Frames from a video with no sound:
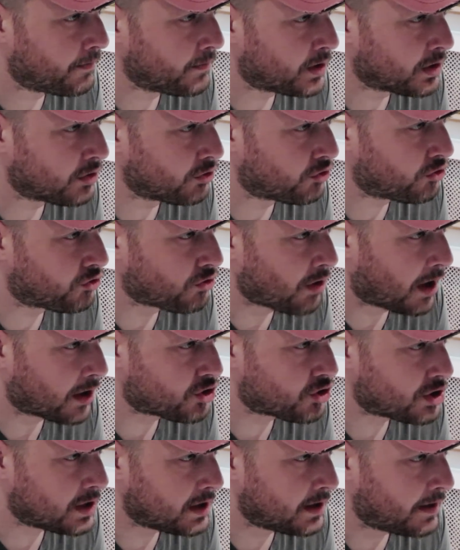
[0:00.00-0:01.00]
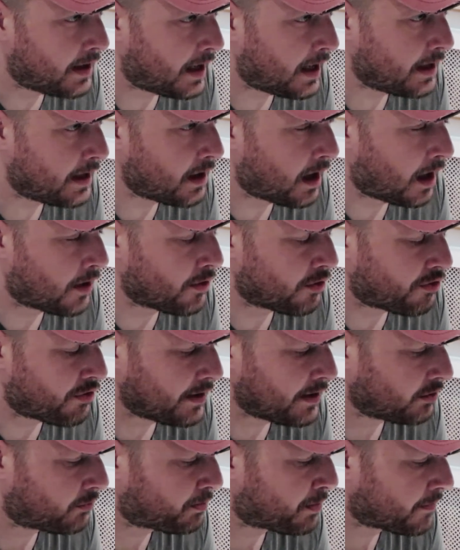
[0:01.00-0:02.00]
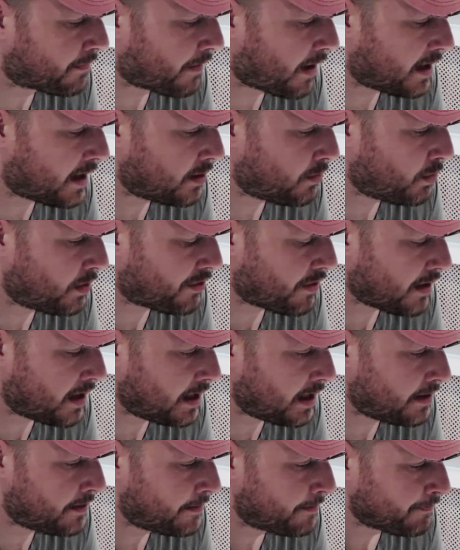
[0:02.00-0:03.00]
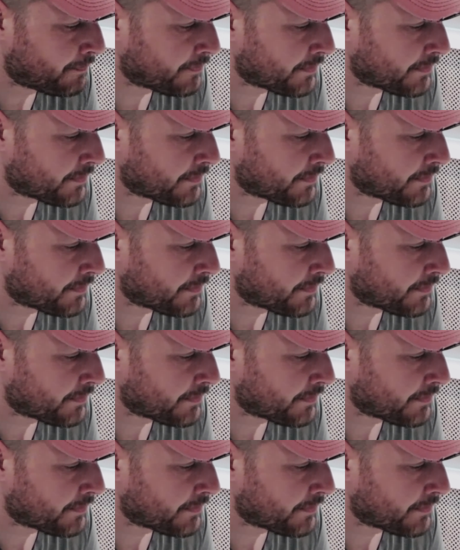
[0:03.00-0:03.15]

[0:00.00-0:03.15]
construction and other things provided within.